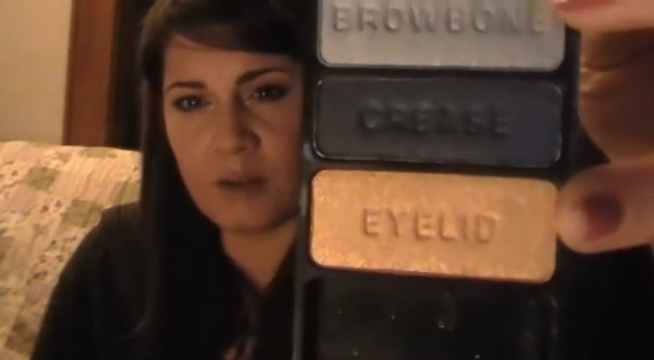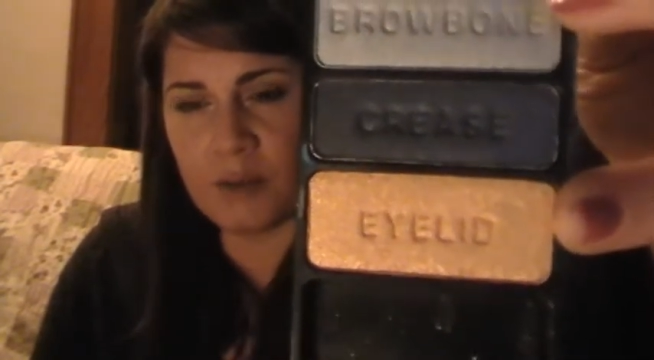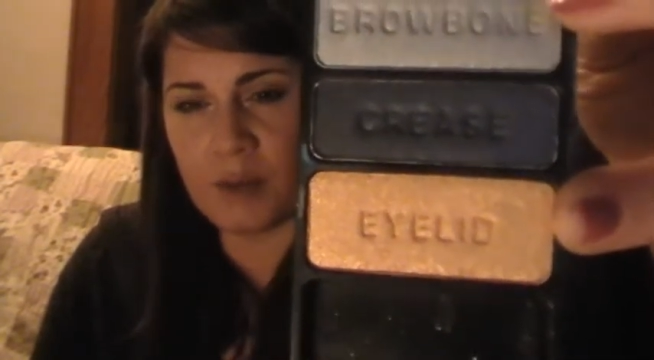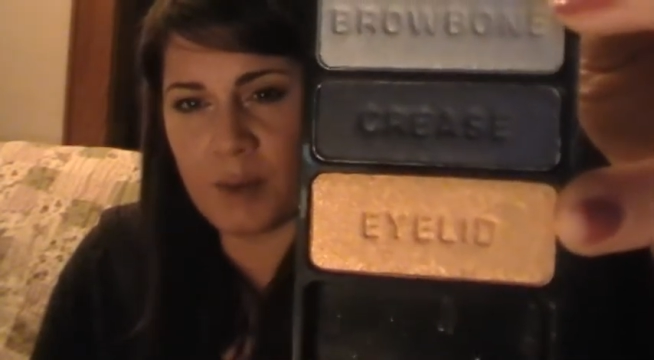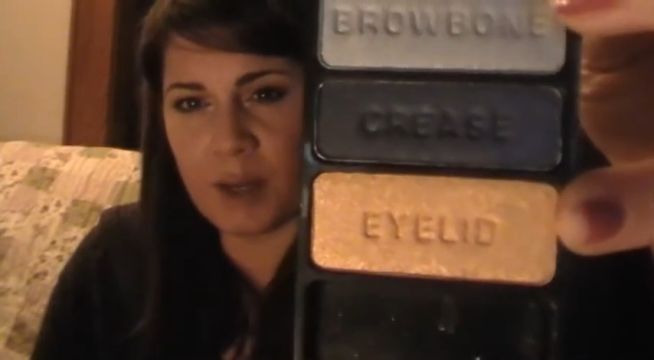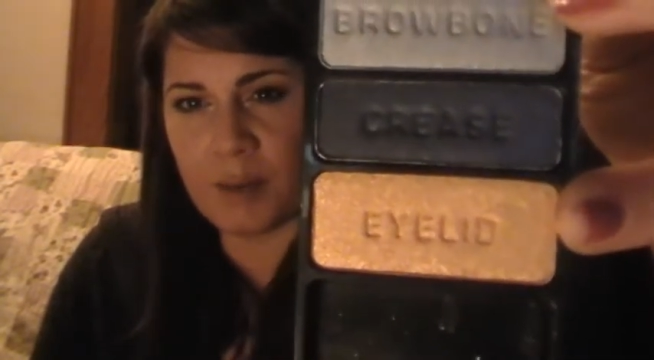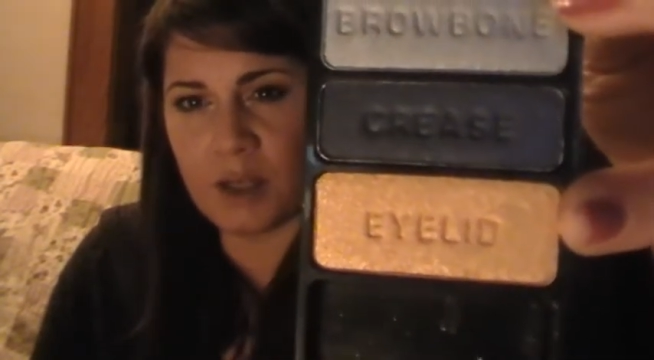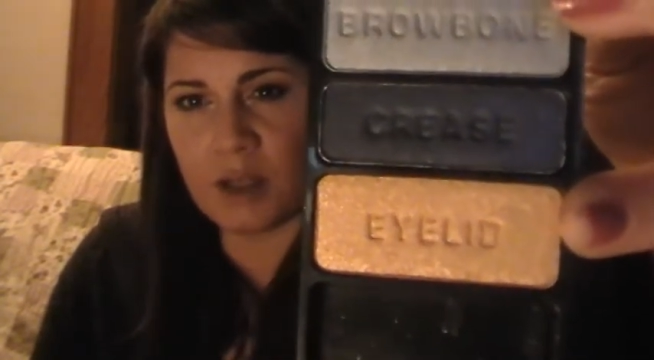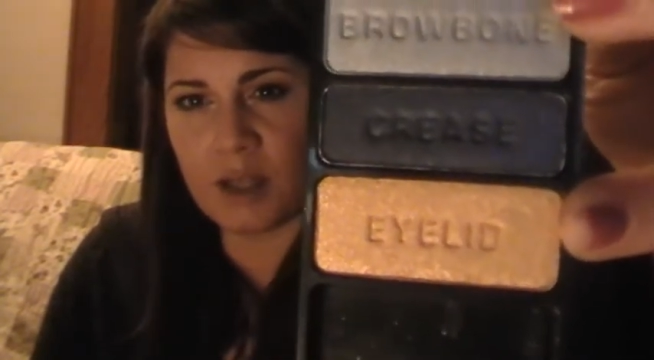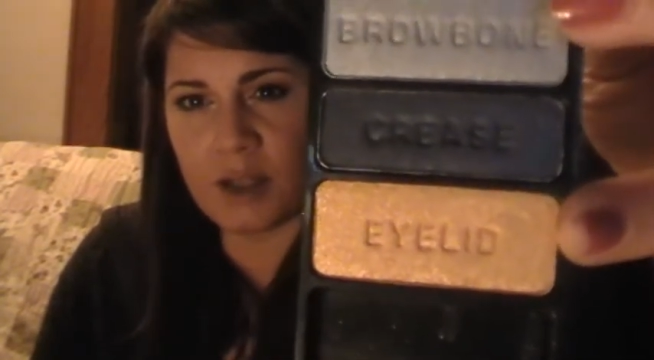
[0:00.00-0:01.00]
from the Mega
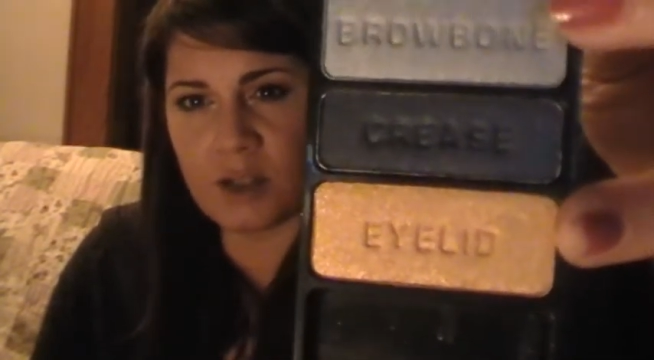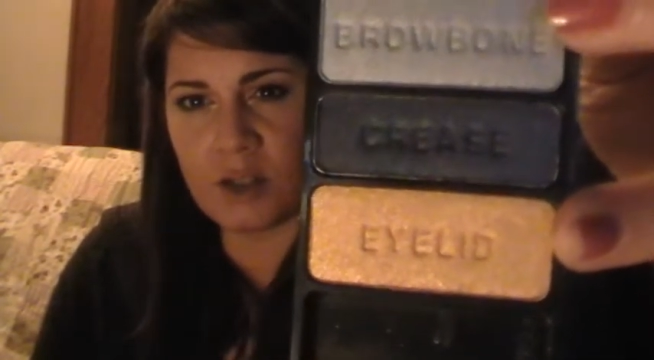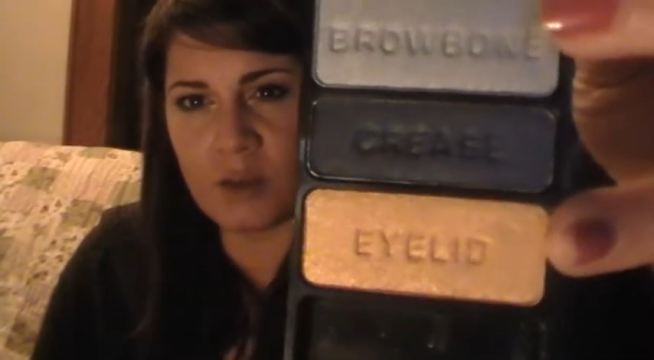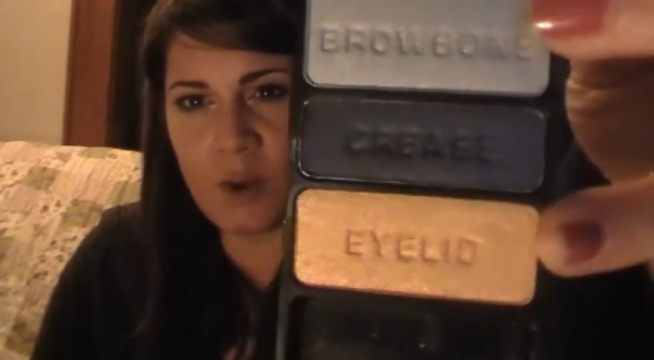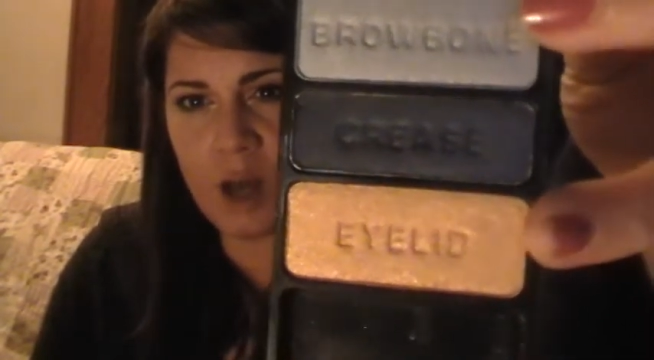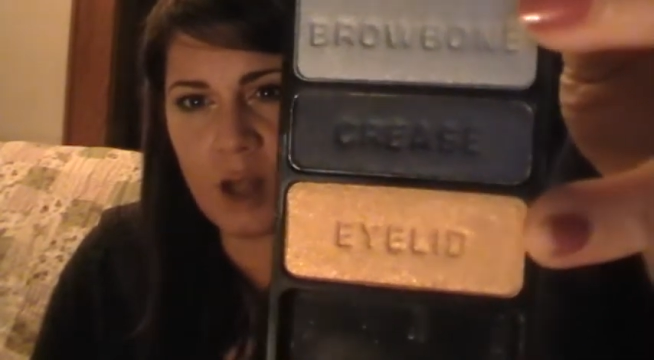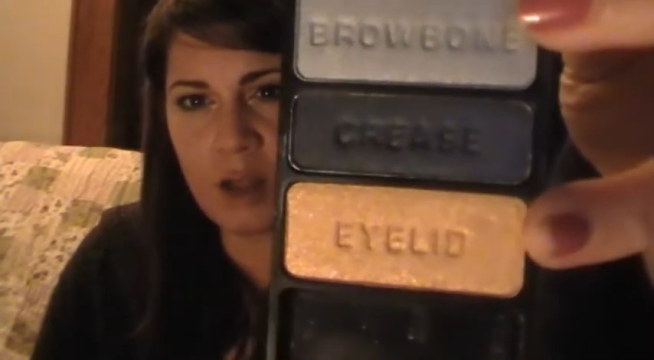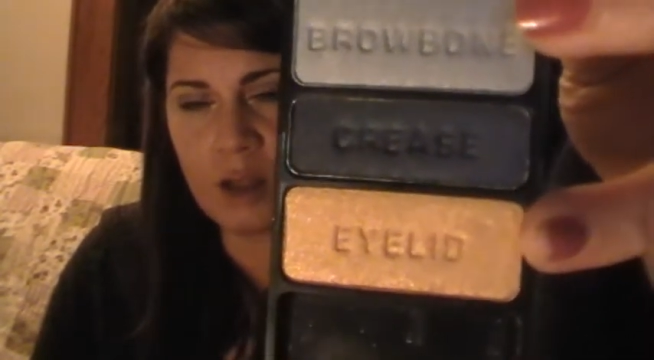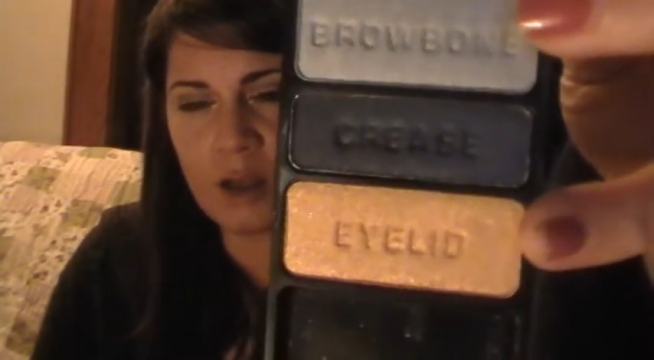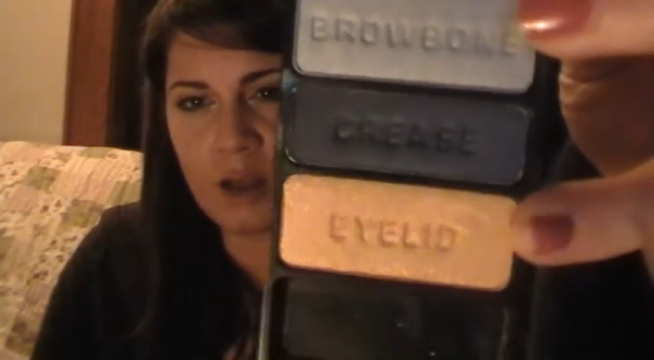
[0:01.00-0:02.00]
Metal Collection as well.